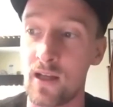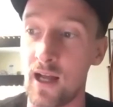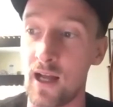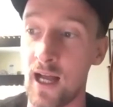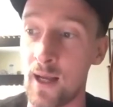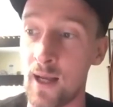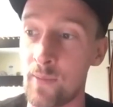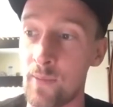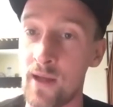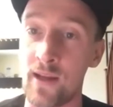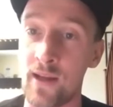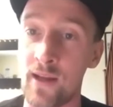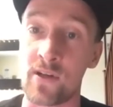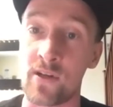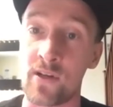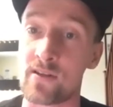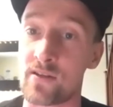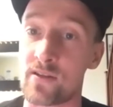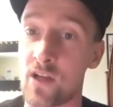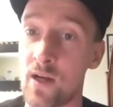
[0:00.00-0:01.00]
And then the
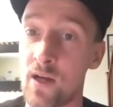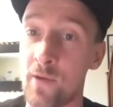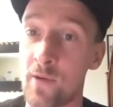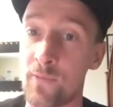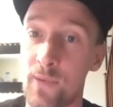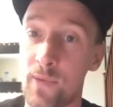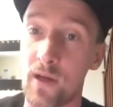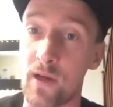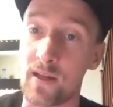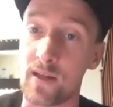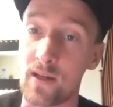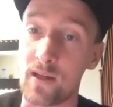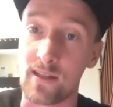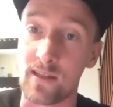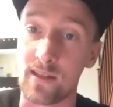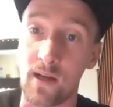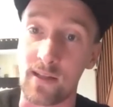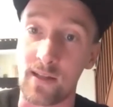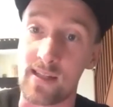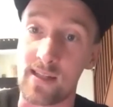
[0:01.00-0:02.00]
rest of the time,
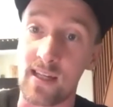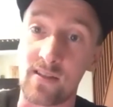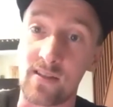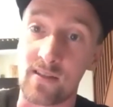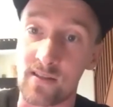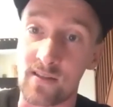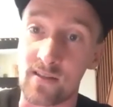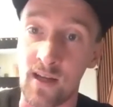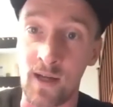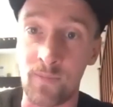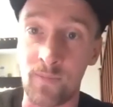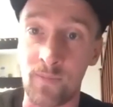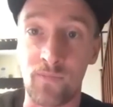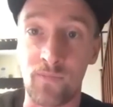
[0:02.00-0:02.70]
I teach guitar.